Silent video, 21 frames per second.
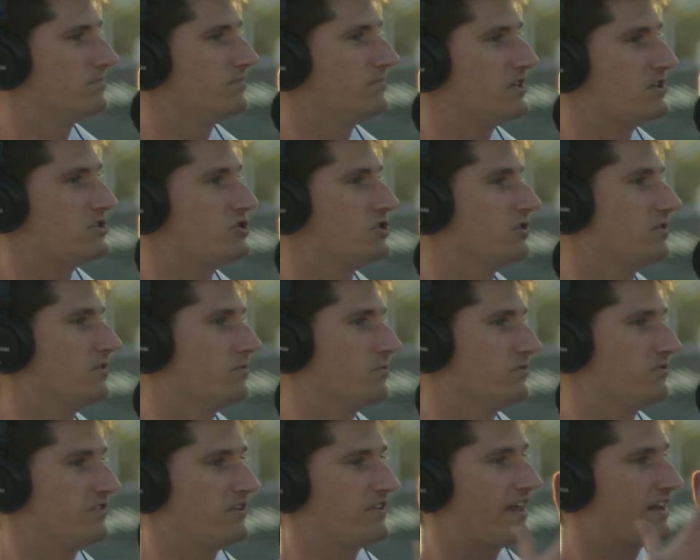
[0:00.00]
Did
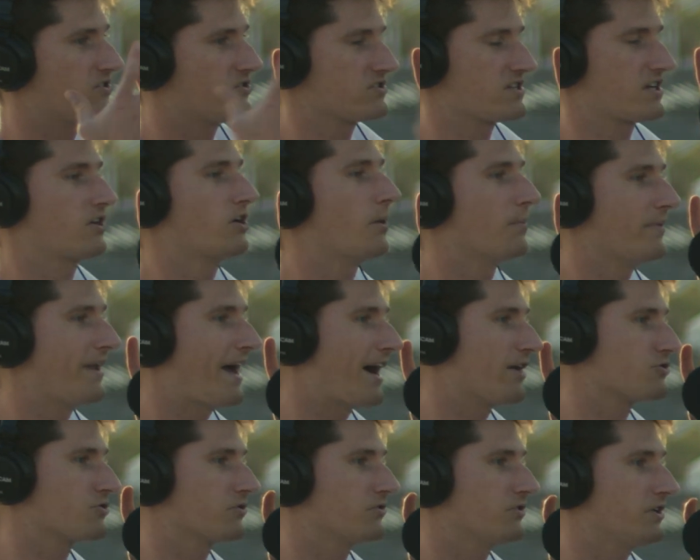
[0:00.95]
that just like come
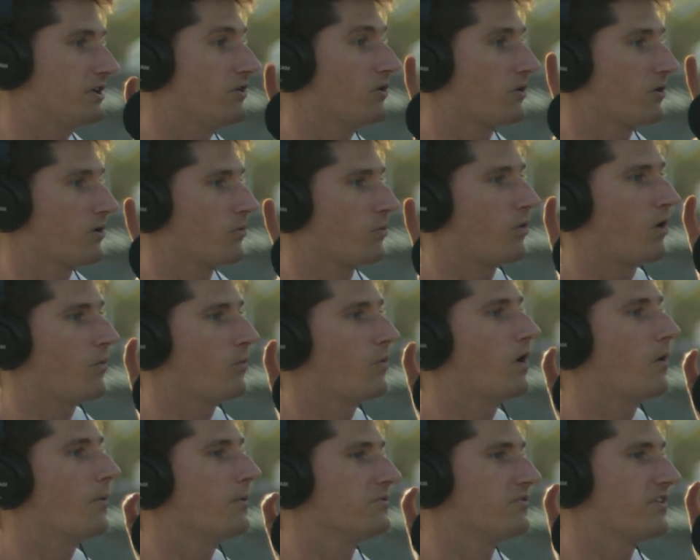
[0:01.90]
naturally, or what
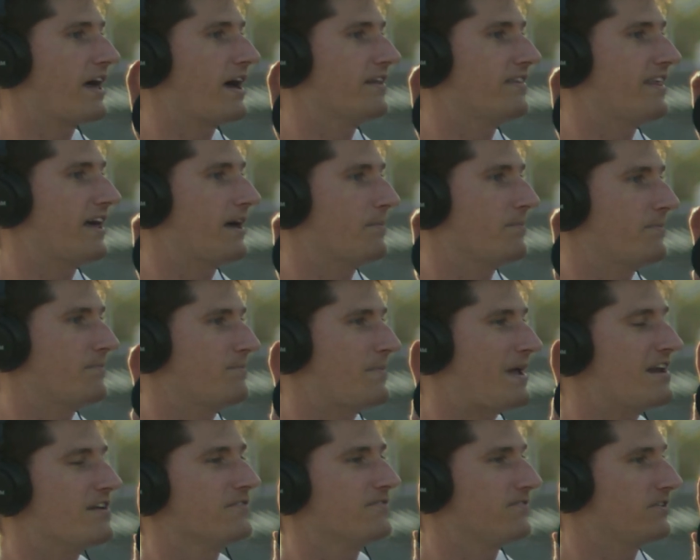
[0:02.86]
was that
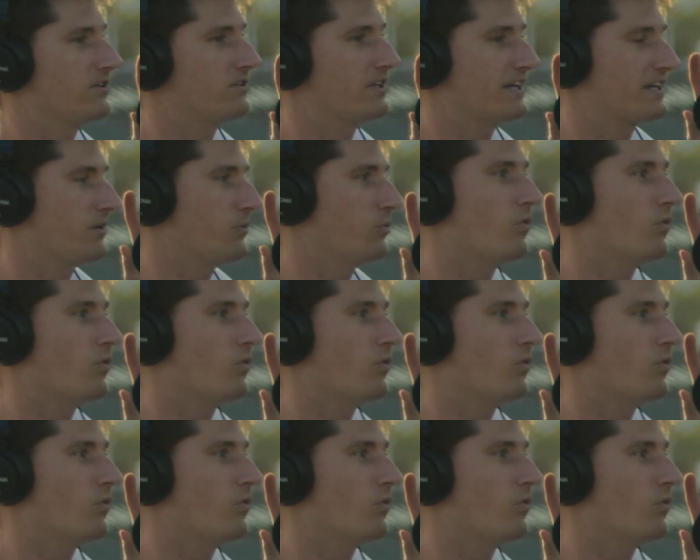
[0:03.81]
made it feel like it